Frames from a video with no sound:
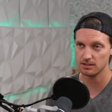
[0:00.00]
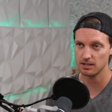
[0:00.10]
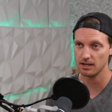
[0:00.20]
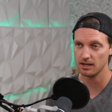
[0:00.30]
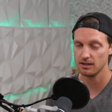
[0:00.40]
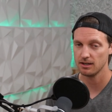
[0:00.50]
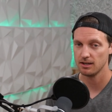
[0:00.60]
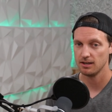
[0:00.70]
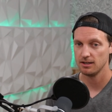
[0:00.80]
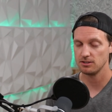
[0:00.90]

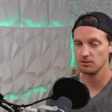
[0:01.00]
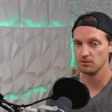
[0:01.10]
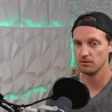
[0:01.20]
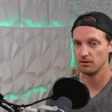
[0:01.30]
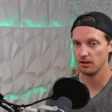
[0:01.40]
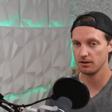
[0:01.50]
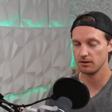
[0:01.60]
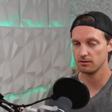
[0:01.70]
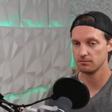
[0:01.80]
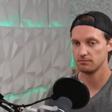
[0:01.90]
to
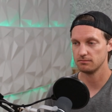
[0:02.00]
other